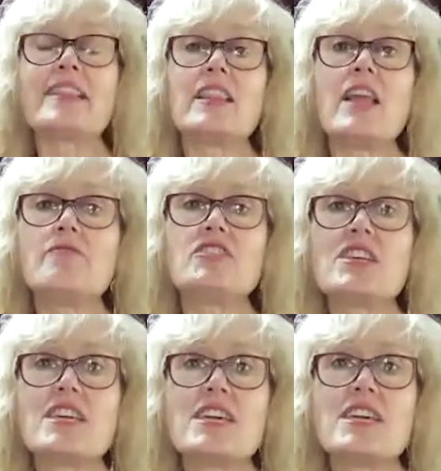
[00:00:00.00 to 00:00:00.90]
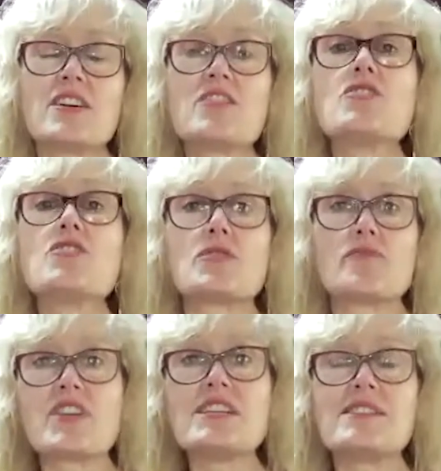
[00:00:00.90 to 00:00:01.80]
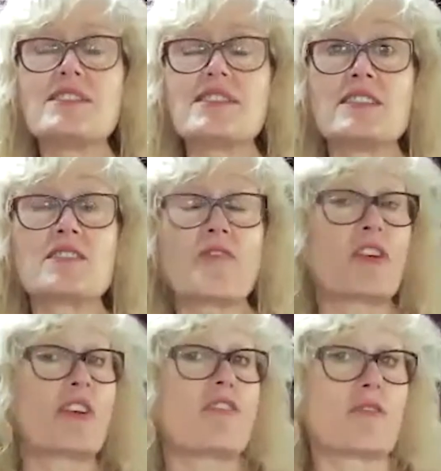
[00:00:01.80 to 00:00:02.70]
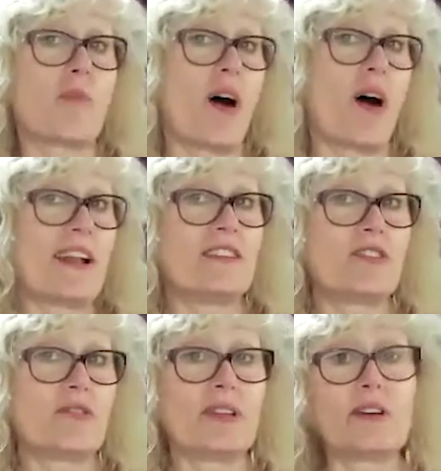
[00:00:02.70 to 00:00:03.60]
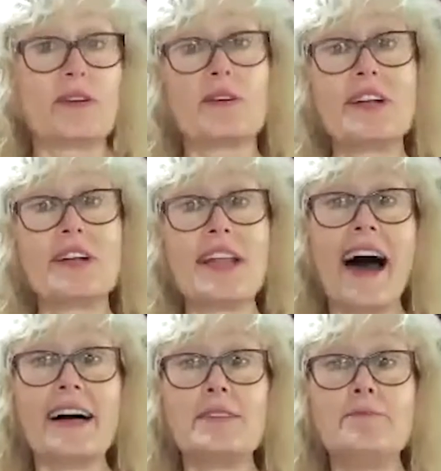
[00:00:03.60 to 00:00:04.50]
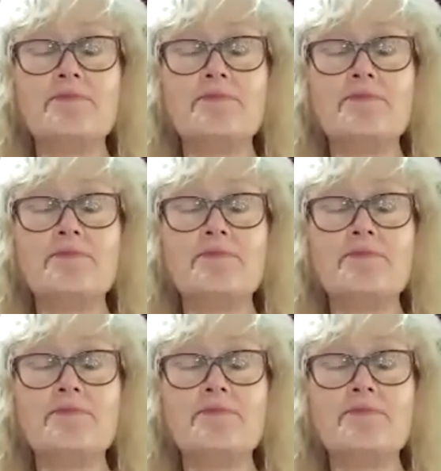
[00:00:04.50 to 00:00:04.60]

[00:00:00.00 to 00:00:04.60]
I'd love to hear your reasons for either wanting a doula or not.